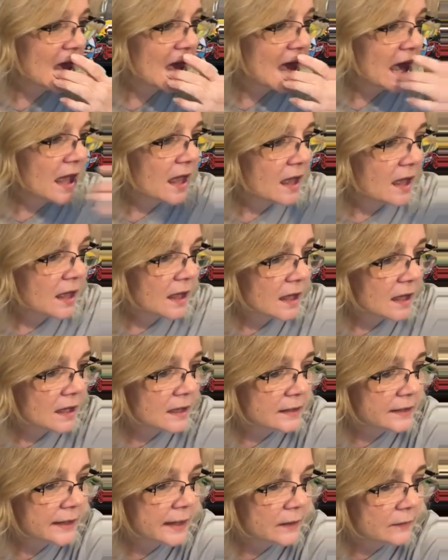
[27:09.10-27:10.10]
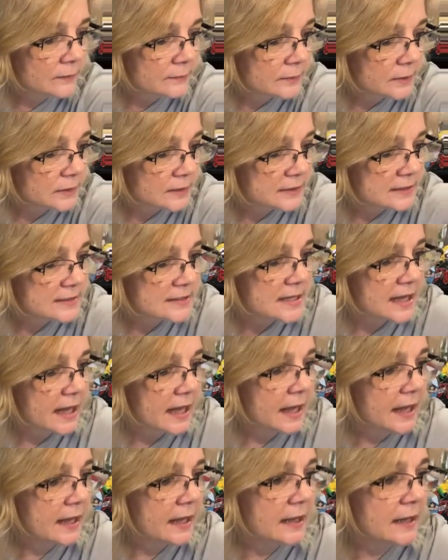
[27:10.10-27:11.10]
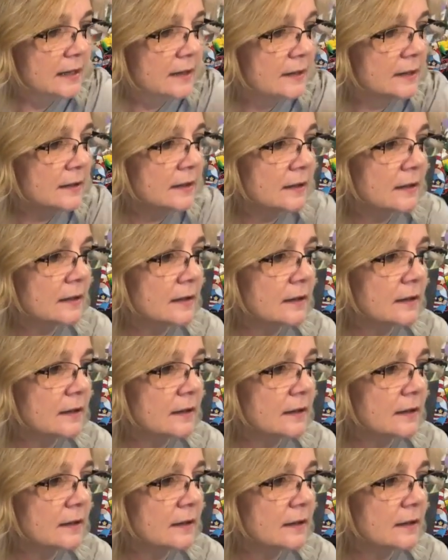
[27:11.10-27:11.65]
Now I'm going to take